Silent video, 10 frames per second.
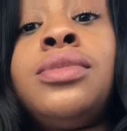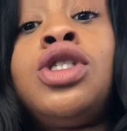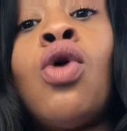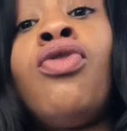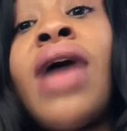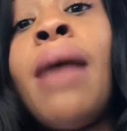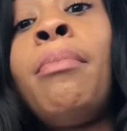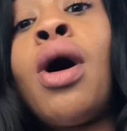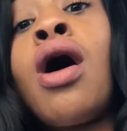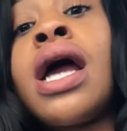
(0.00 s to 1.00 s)
So that
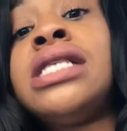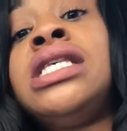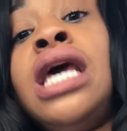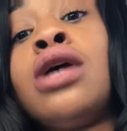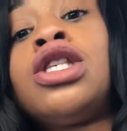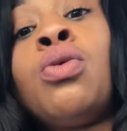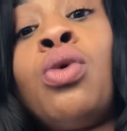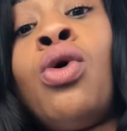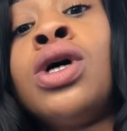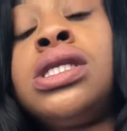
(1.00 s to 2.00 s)
bar is geared
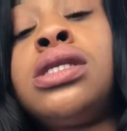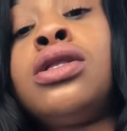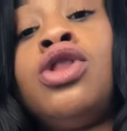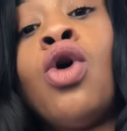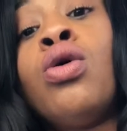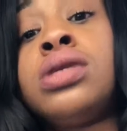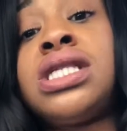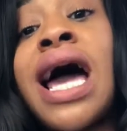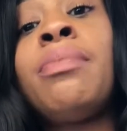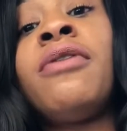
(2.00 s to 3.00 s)
towards those
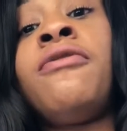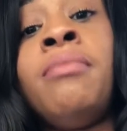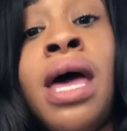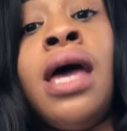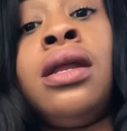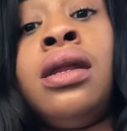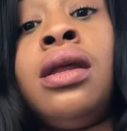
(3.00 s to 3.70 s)
type of men.